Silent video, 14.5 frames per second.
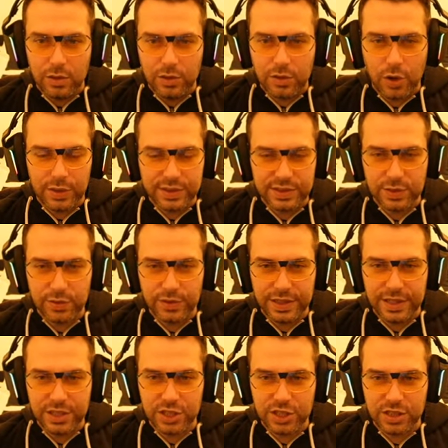tons of
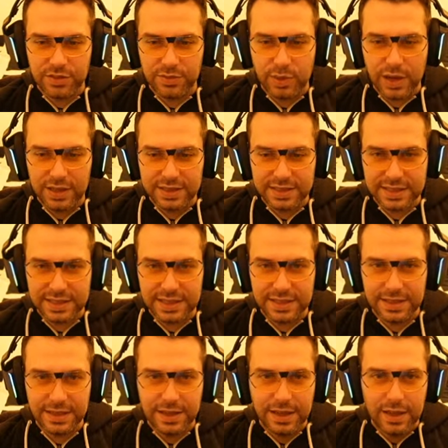initiative plus gear.
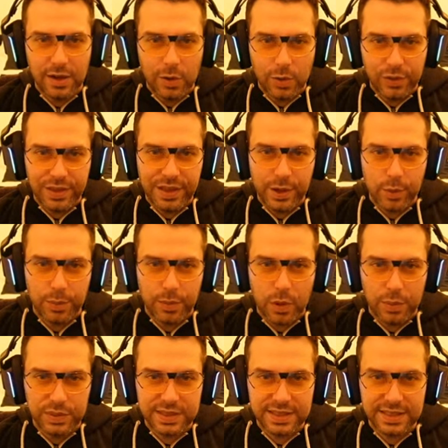Only the
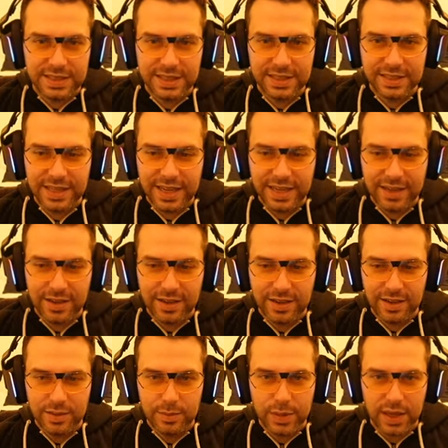Obsidian Dagger,
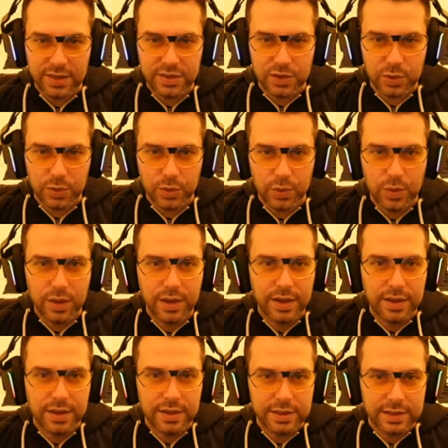plus 2.
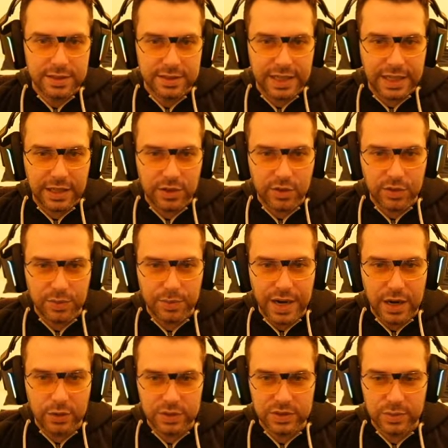Signet of the
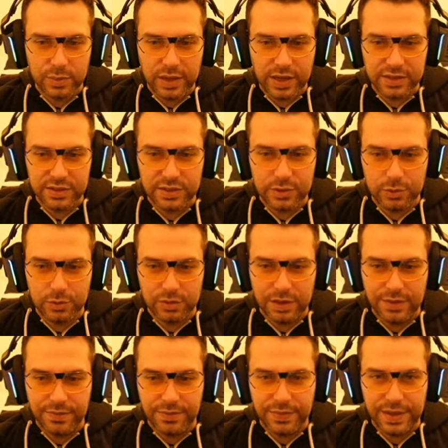Barrows, plus 2.
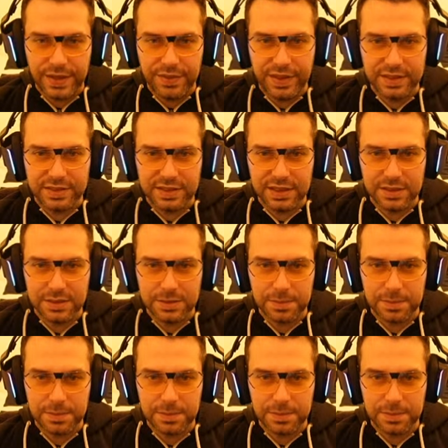And that's it.